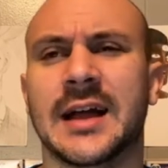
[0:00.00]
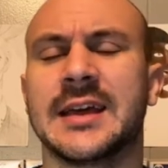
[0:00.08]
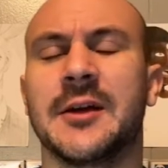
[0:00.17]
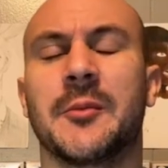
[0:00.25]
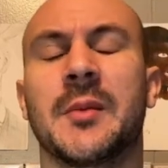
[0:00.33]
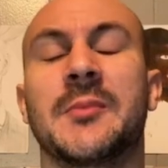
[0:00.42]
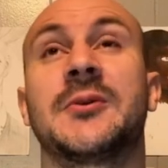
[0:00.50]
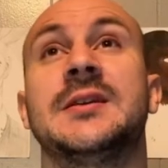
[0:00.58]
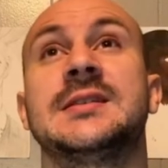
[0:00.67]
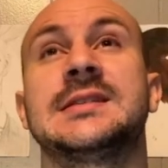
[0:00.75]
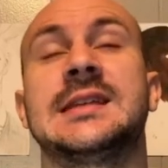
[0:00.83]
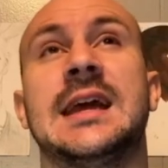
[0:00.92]
can't remember
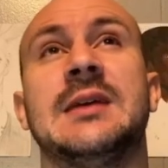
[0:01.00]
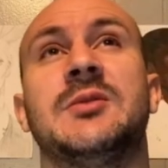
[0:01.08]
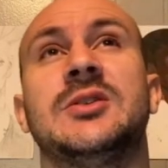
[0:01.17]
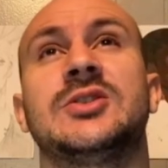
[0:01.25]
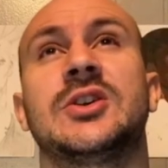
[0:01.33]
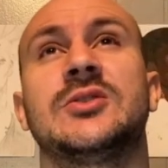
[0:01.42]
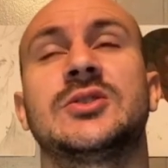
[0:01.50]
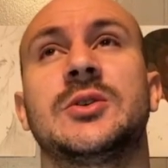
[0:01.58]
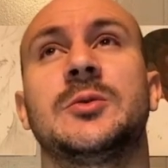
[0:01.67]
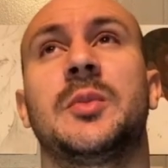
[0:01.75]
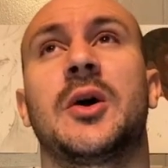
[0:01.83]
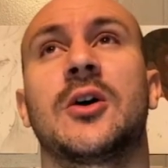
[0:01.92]
his name in
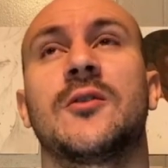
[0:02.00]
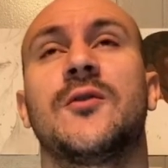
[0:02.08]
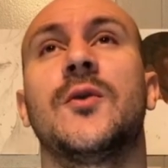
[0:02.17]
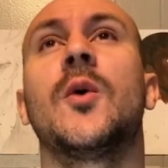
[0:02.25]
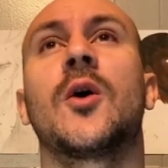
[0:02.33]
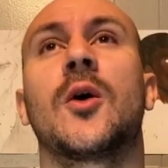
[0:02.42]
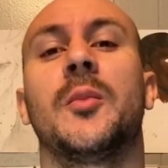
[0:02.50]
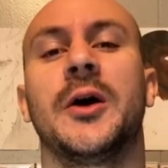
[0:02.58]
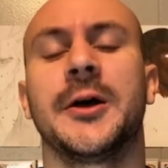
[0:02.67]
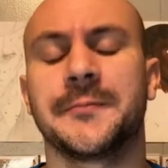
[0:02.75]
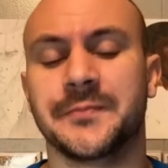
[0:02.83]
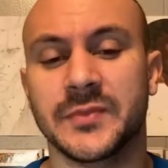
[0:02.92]
JoJo Part 4,
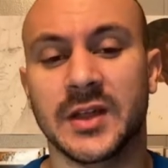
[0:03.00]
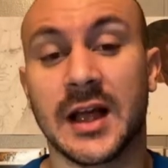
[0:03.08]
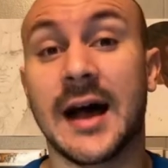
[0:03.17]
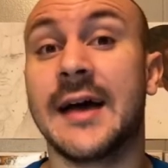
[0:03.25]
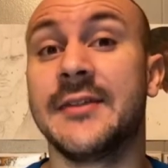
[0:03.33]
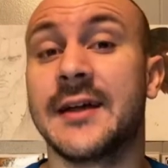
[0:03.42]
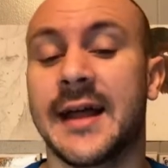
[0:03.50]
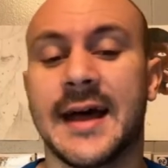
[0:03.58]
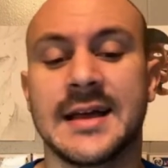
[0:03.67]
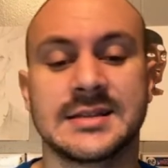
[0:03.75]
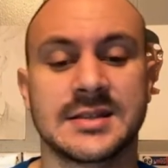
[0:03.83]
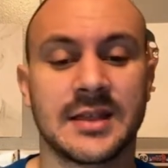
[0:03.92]
but the guy that
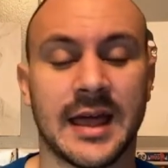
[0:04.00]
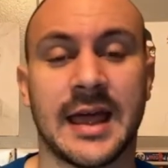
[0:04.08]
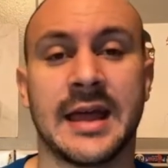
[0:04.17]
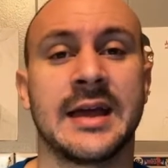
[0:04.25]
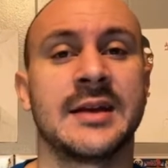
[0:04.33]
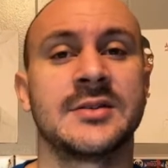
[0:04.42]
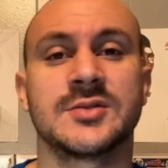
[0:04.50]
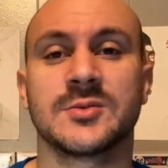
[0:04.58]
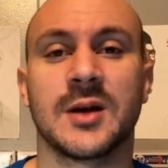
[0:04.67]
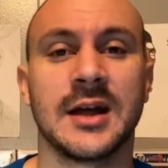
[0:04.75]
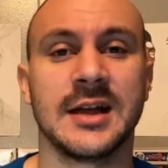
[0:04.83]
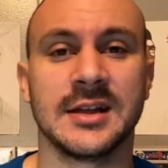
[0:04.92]
has the hand,
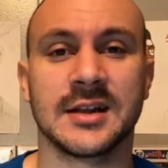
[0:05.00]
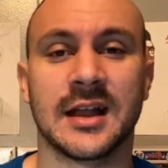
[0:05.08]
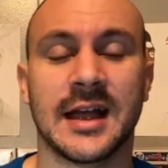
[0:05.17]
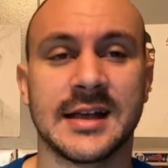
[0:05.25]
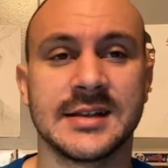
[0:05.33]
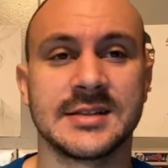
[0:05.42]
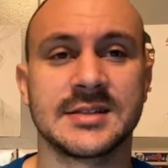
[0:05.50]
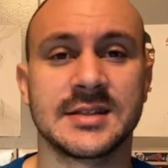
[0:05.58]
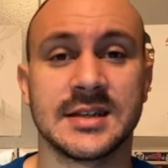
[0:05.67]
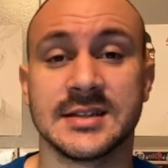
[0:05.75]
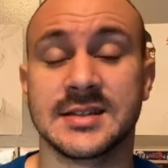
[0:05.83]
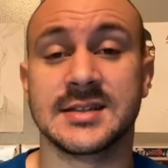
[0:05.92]
right, as
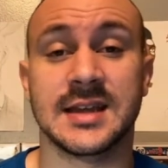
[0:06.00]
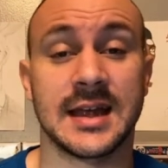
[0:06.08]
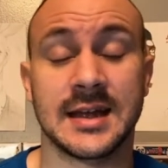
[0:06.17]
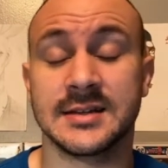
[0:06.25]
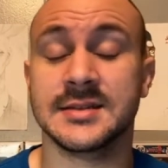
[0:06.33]
his stand.